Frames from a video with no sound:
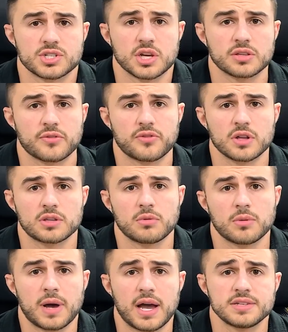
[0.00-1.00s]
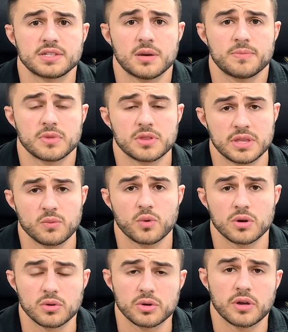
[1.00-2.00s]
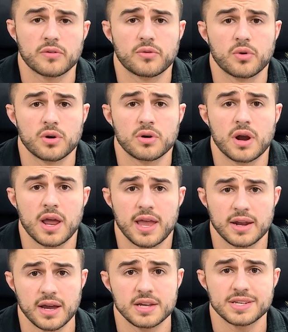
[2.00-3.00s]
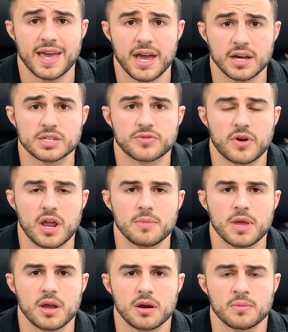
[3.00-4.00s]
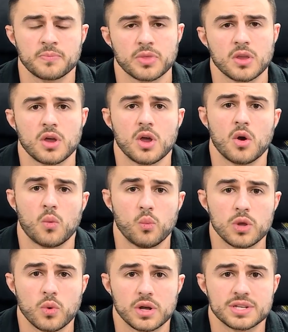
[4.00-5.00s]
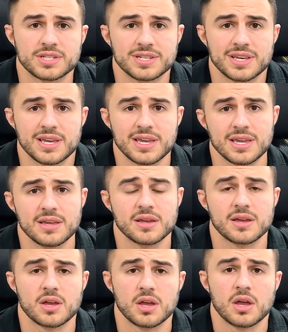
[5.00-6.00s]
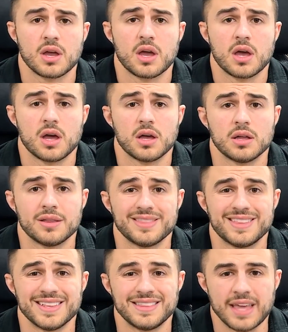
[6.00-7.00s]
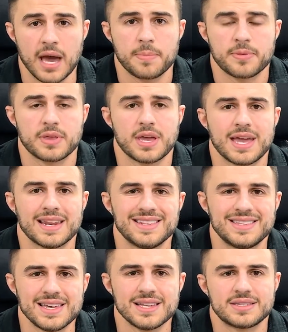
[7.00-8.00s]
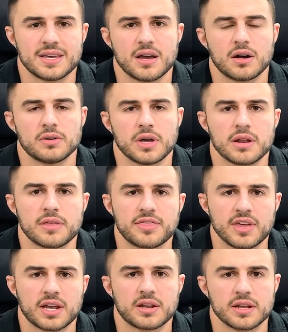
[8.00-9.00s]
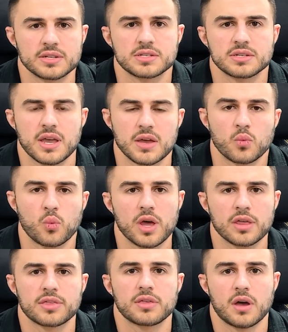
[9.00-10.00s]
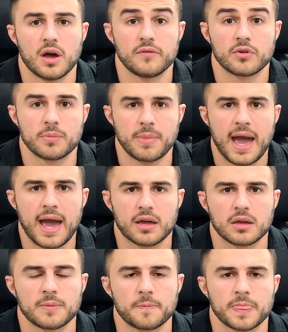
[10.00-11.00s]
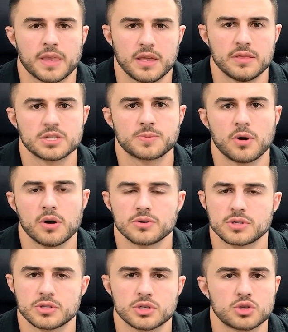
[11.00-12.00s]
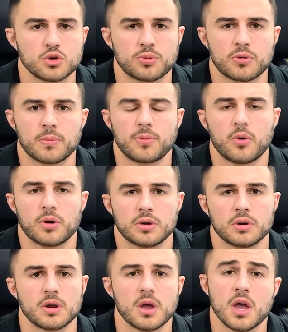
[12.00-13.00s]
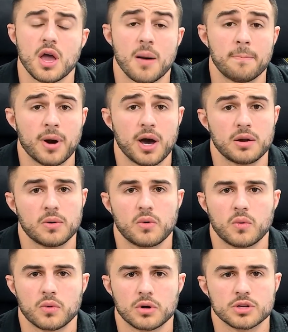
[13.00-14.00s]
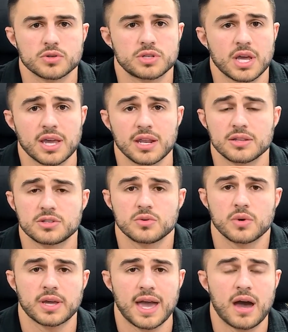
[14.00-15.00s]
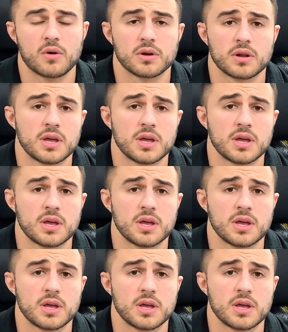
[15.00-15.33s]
like the front double bicep, we are looking for a nice X frame here. We want to see the depth and detail and thickness and width of your back in this pose. It's super important. But we're also taking into account